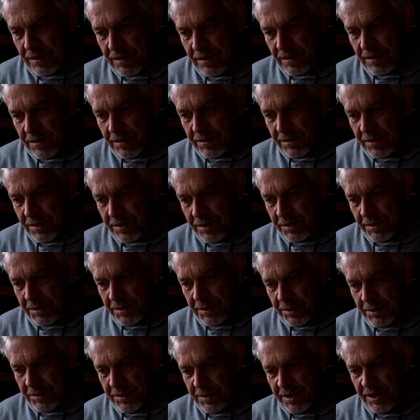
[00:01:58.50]
the, the,
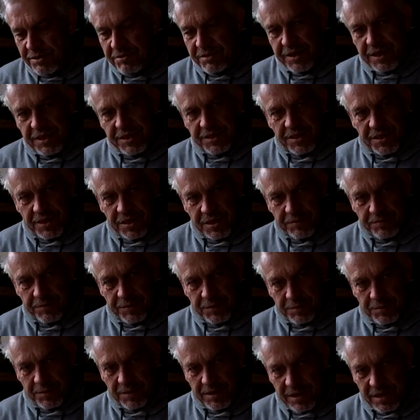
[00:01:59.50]
the theory is it
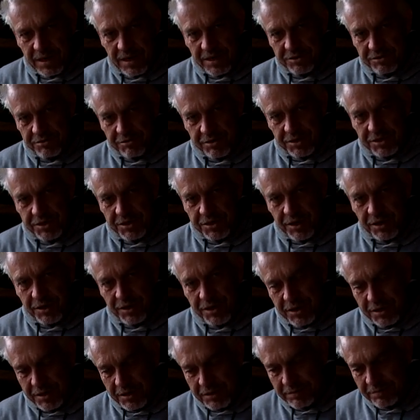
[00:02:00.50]
gives them an electric
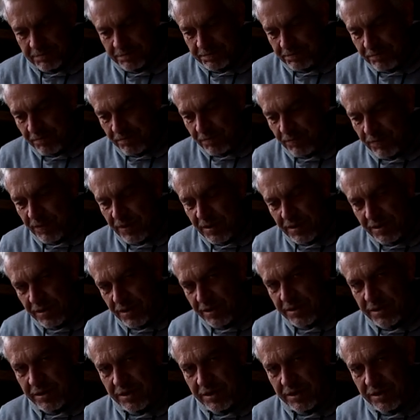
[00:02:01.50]
shock and they,